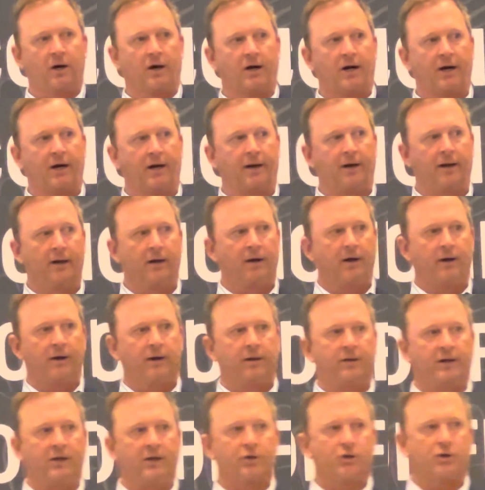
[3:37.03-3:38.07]
All
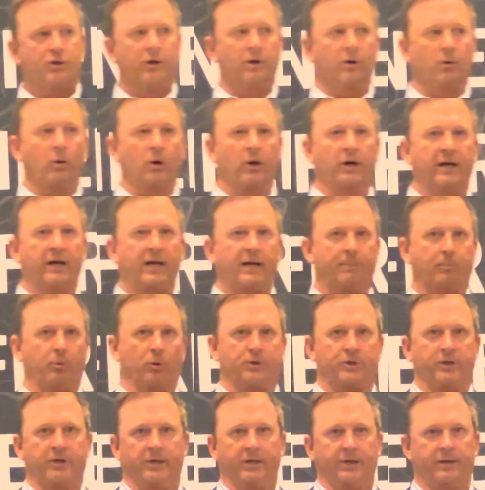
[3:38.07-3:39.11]
right? This year, we're at
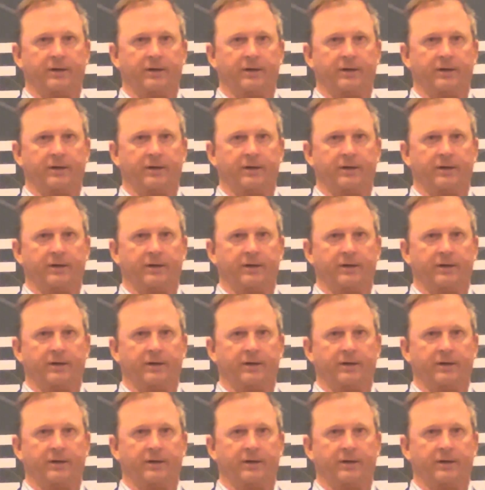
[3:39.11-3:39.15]
8%.